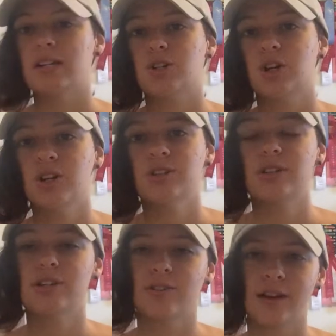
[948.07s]

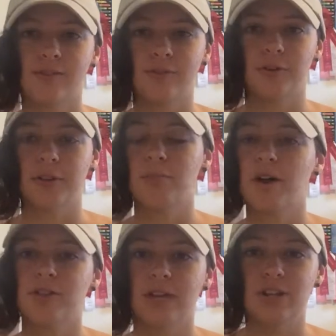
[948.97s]
eternally grateful that
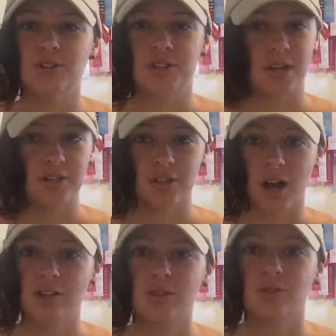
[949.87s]
Mother Nature does
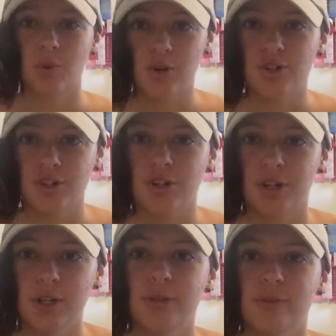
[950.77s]
not torture
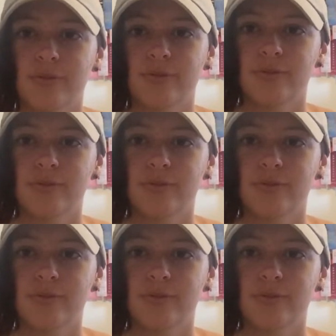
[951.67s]
you.